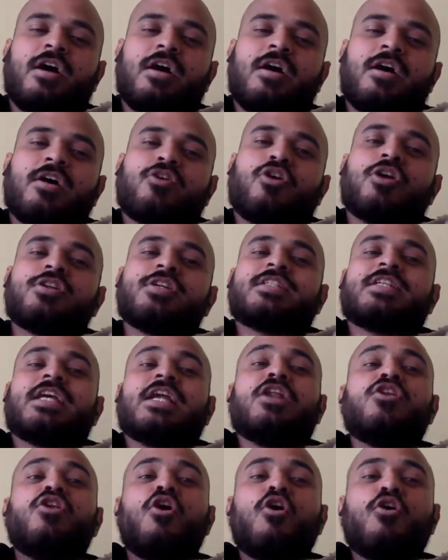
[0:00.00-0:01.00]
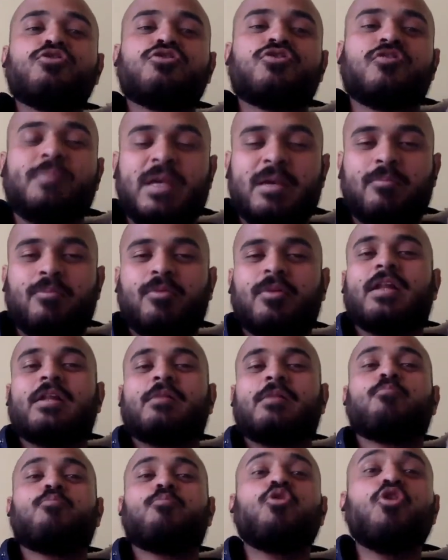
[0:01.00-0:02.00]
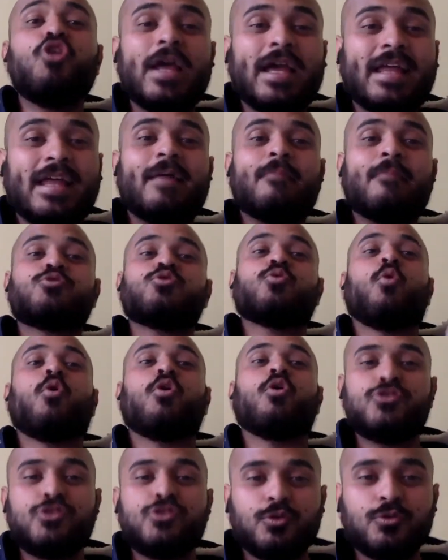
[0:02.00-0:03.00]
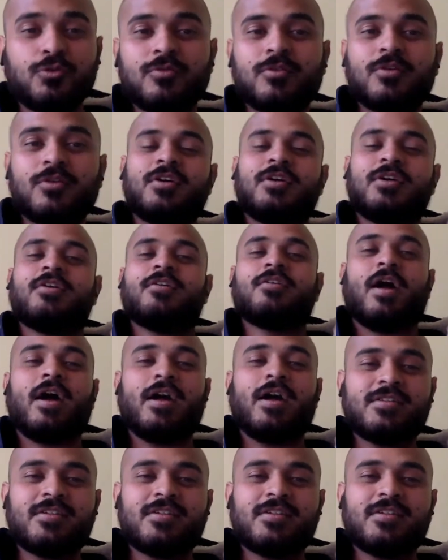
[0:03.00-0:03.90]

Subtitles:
contacting loads of people and pulling them towards you, right?